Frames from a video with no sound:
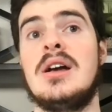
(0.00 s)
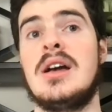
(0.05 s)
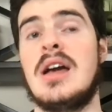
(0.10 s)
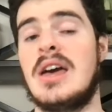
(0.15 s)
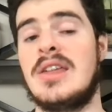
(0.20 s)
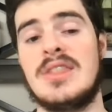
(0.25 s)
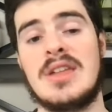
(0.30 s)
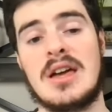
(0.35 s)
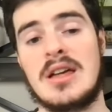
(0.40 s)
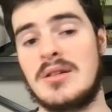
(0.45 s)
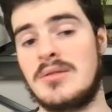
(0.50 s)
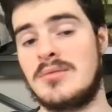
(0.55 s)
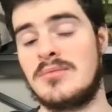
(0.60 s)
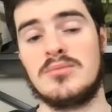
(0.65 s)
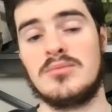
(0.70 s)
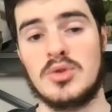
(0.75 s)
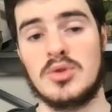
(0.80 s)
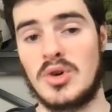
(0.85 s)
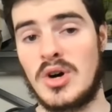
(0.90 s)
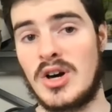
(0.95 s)
And then
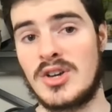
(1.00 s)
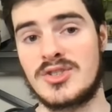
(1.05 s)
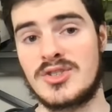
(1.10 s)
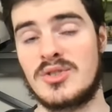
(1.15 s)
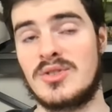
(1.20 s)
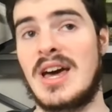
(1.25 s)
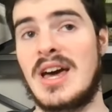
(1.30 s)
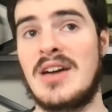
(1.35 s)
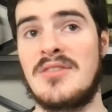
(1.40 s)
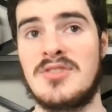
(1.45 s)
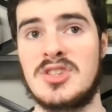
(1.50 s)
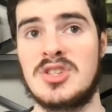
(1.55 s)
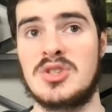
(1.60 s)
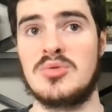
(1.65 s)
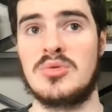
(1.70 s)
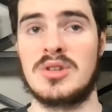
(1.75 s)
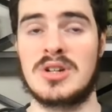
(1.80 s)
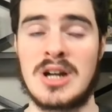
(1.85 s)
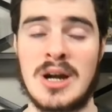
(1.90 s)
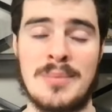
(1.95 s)
we'll also dive into
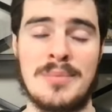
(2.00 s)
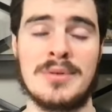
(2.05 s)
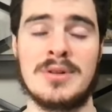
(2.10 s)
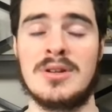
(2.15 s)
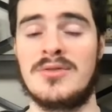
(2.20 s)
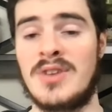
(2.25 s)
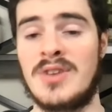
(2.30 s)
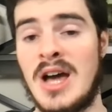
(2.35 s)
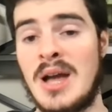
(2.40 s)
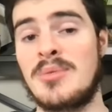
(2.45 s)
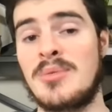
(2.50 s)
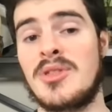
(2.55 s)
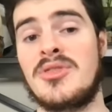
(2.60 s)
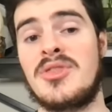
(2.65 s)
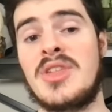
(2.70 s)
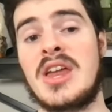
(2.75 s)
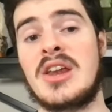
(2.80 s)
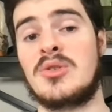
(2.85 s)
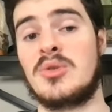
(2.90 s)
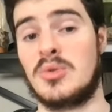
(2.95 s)
a couple of
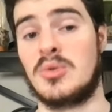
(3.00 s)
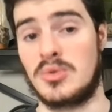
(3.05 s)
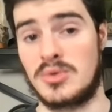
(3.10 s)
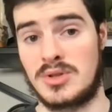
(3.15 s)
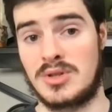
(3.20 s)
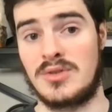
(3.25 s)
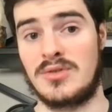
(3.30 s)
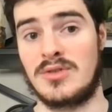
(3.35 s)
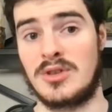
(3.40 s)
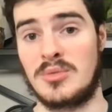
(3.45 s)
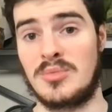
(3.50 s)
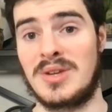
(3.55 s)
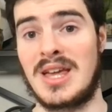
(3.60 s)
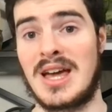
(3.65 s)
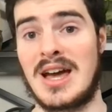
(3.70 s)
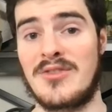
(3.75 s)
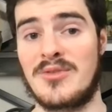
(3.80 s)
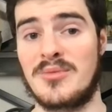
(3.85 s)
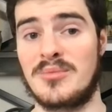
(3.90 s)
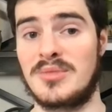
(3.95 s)
hypotheticals that we
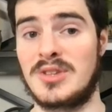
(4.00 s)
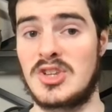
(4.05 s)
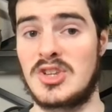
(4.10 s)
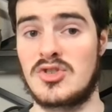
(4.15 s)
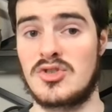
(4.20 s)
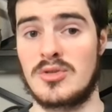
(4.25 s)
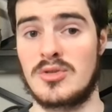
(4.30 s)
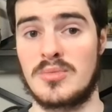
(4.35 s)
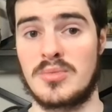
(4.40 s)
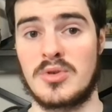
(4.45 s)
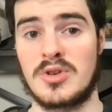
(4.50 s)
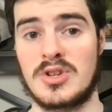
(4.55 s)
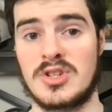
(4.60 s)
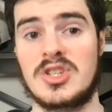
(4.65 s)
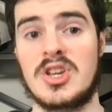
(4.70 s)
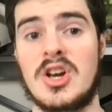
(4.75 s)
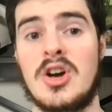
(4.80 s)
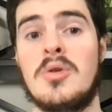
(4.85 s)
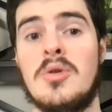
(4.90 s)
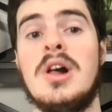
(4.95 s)
got from Bleacher Report.
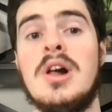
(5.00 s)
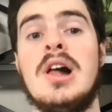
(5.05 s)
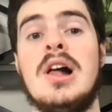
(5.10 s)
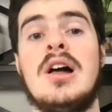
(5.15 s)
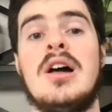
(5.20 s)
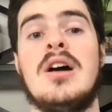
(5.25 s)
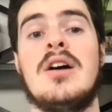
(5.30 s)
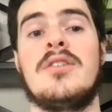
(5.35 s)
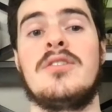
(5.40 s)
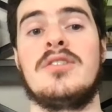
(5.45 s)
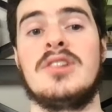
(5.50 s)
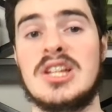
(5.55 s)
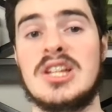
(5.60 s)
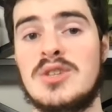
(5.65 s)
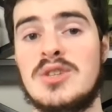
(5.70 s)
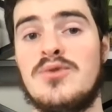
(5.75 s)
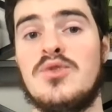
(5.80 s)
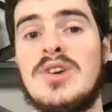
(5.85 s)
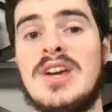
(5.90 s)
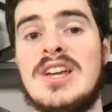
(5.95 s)
So, list
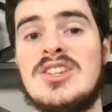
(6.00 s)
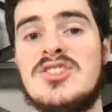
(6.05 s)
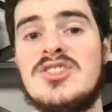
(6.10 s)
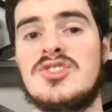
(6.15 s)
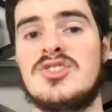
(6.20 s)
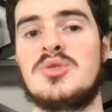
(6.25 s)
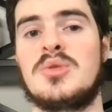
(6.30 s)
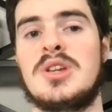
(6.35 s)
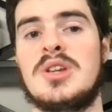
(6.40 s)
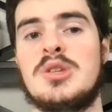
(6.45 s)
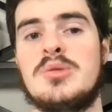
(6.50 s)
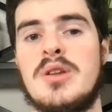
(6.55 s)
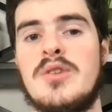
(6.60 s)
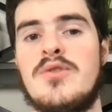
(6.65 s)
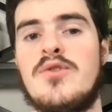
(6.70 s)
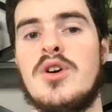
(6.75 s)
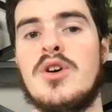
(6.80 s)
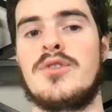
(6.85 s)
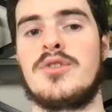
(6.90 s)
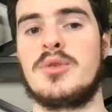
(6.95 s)
of free agents in
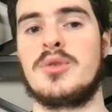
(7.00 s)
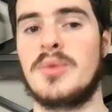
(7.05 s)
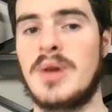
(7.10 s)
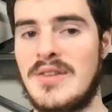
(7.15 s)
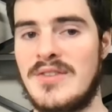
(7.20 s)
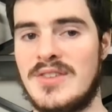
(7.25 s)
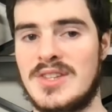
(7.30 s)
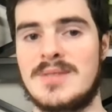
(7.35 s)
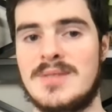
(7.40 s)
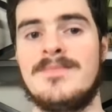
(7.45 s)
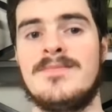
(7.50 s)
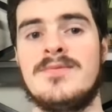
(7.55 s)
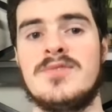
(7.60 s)
2024 for the Ravens.